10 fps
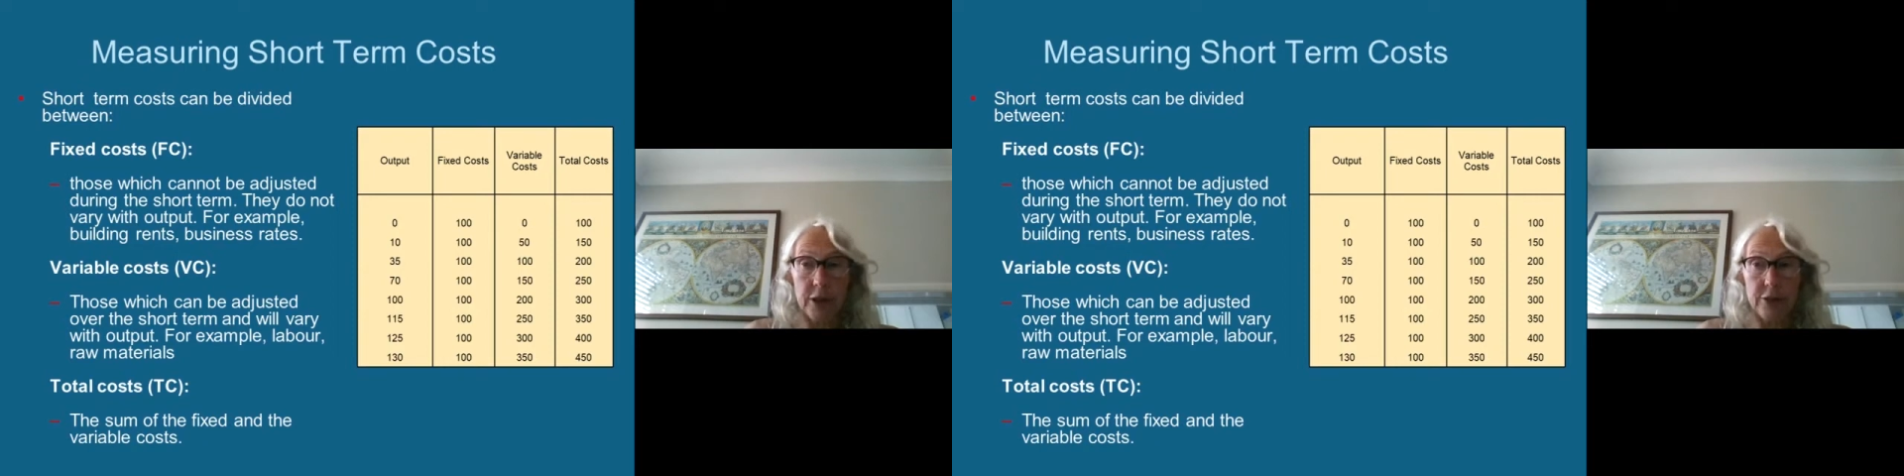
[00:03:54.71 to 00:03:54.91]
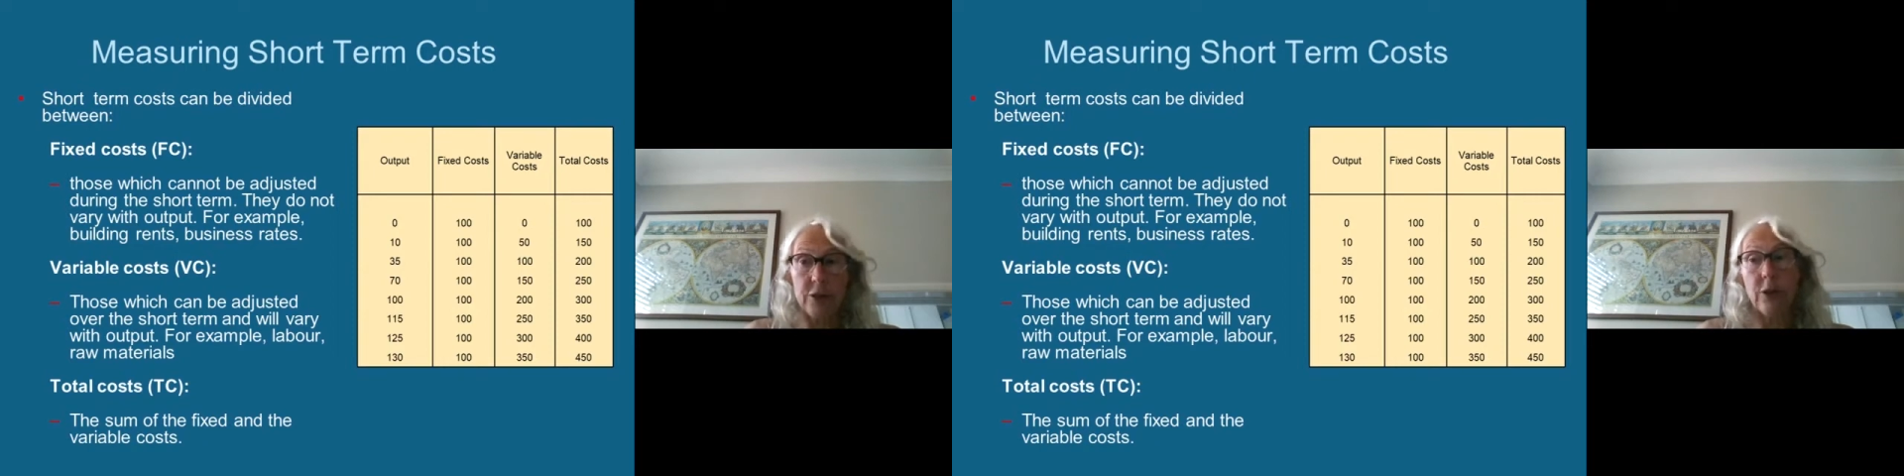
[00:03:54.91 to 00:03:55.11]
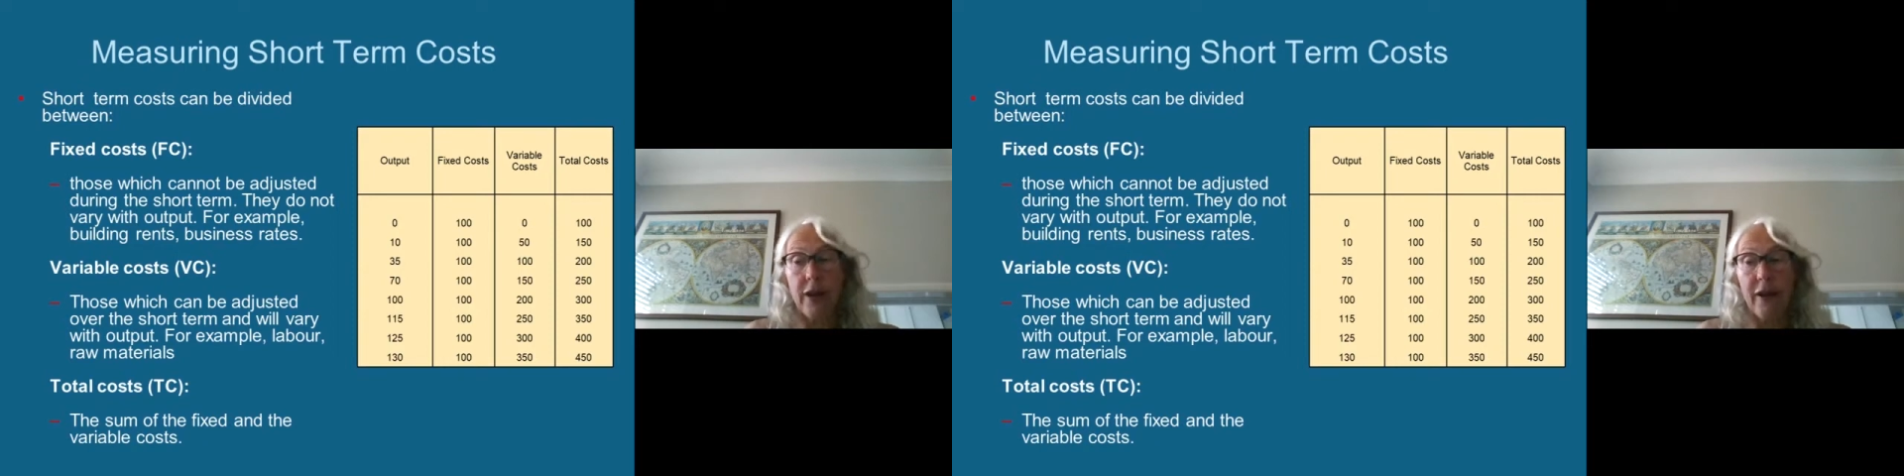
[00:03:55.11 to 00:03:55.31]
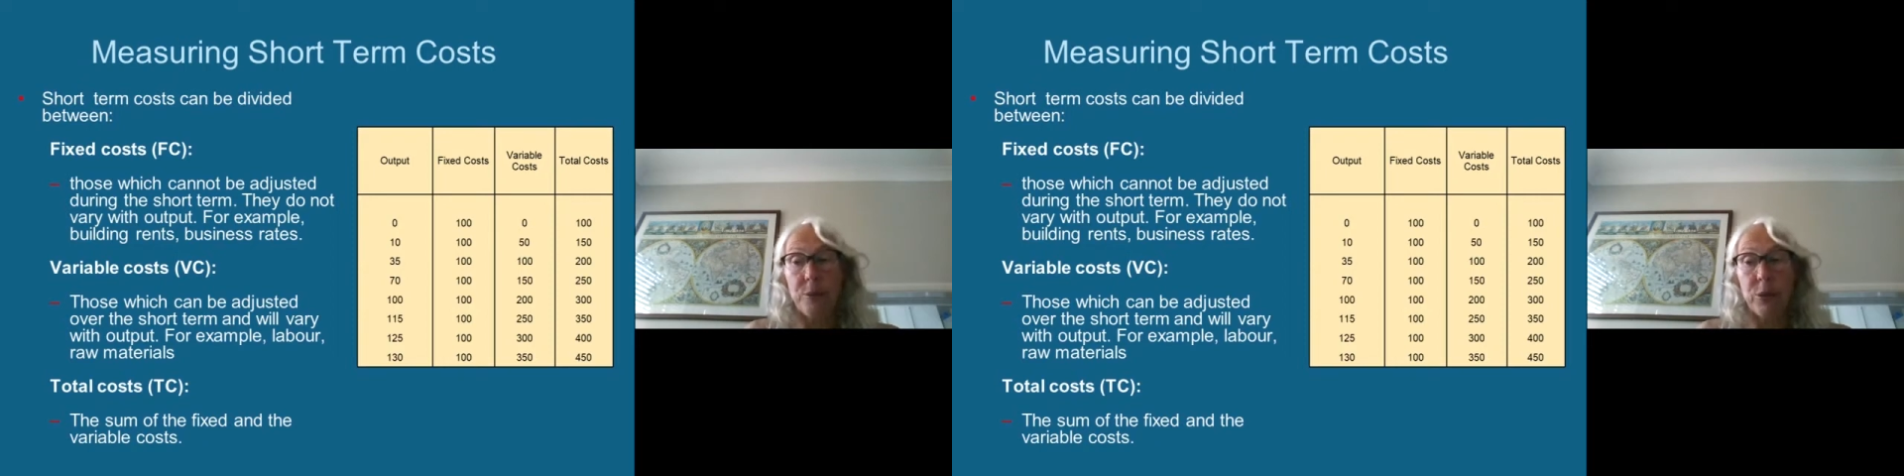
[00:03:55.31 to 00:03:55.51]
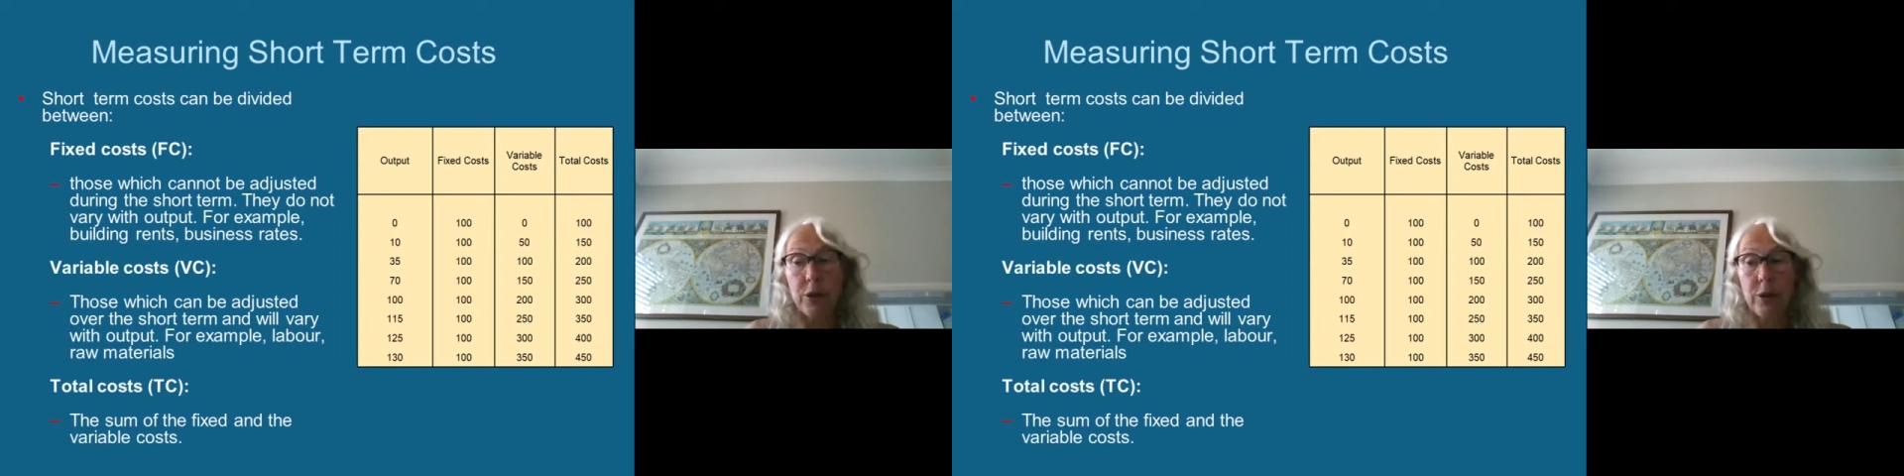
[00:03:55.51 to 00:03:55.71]
costs and the
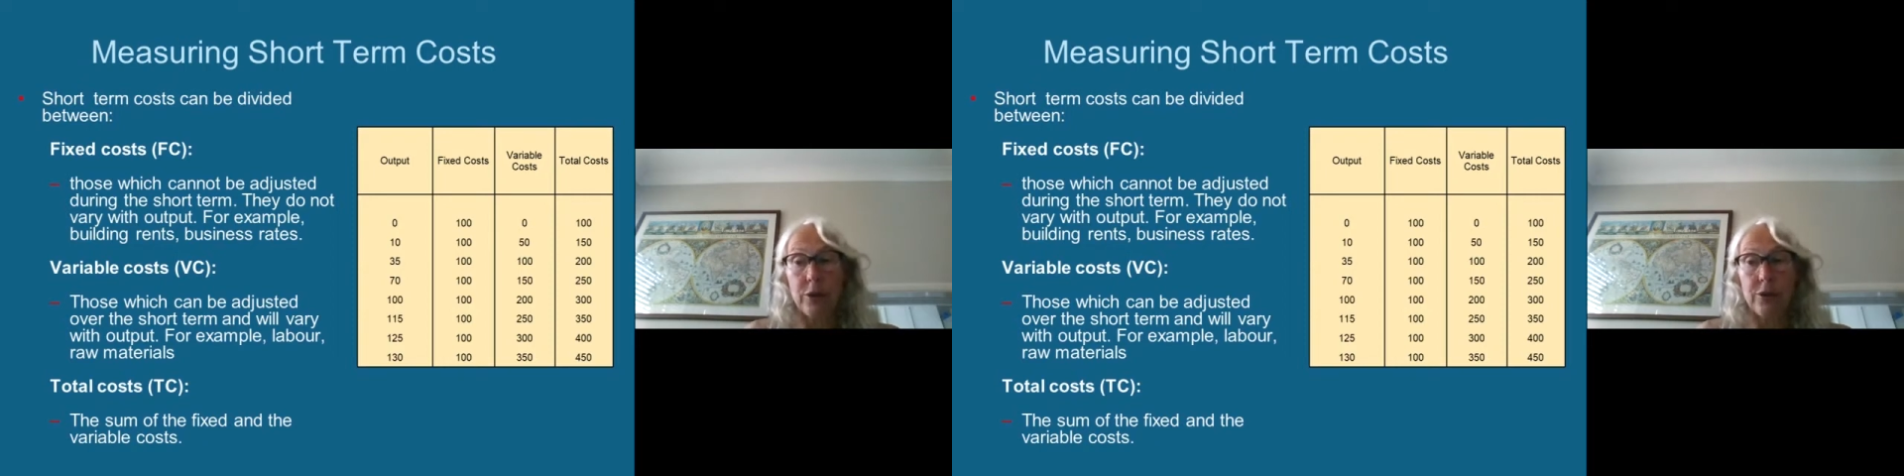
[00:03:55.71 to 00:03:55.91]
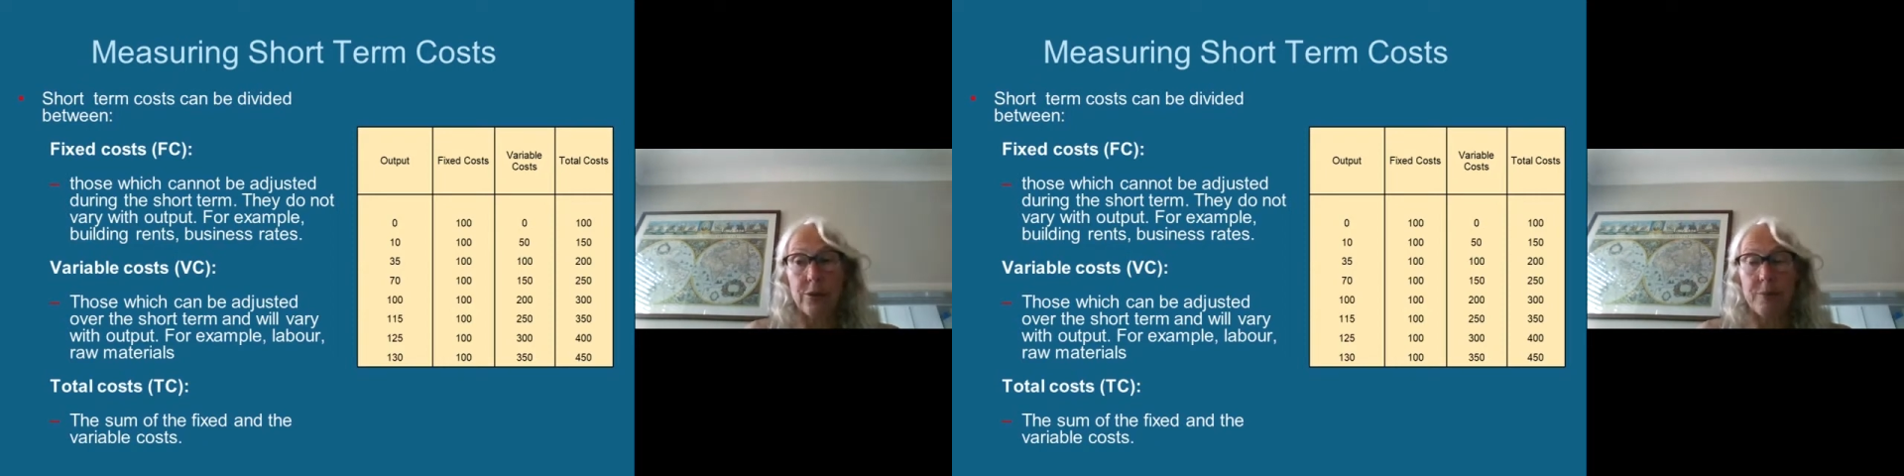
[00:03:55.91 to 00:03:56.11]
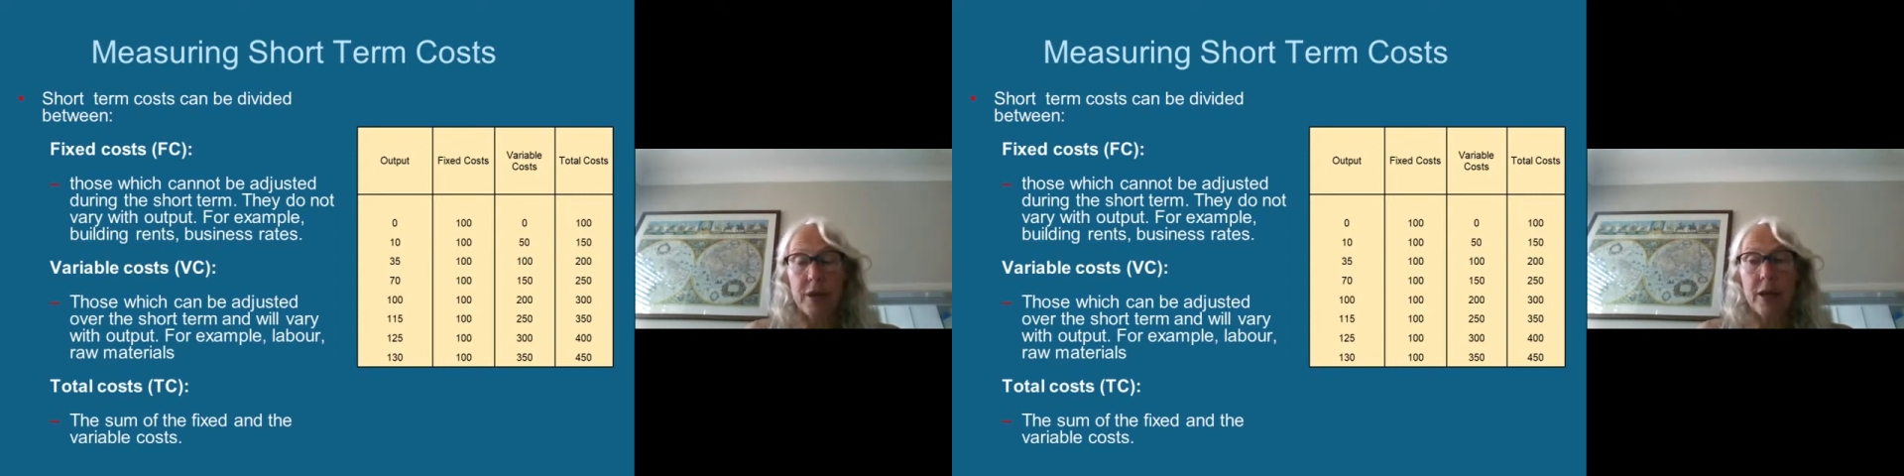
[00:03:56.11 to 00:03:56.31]
variable costs.